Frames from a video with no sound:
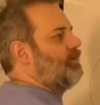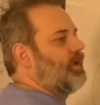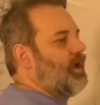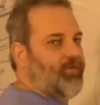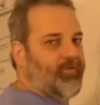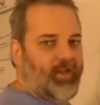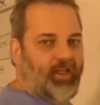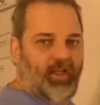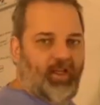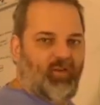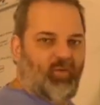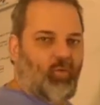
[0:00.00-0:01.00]
some kind of
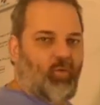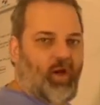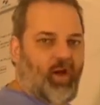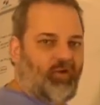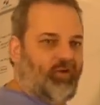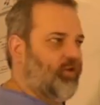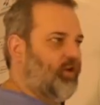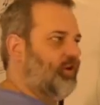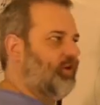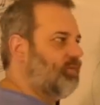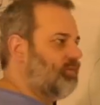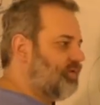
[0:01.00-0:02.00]
need, wish,
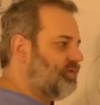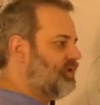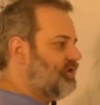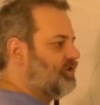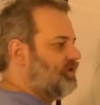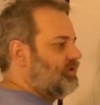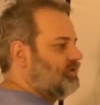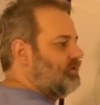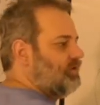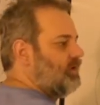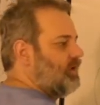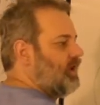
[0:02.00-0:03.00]

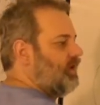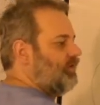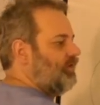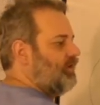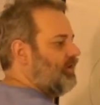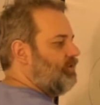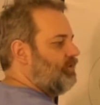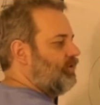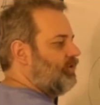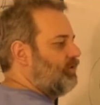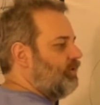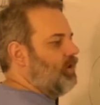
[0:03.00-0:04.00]
incompletion, causes them
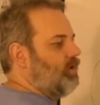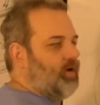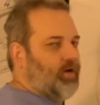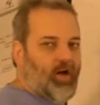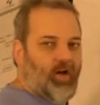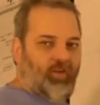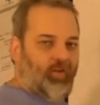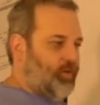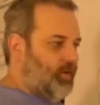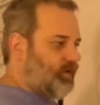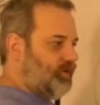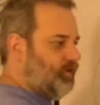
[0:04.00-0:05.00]
to go across a
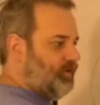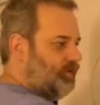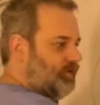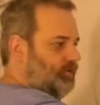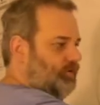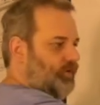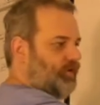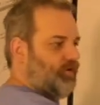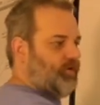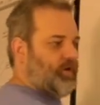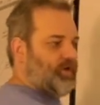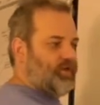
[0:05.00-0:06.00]
threshold where the
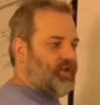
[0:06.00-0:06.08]
story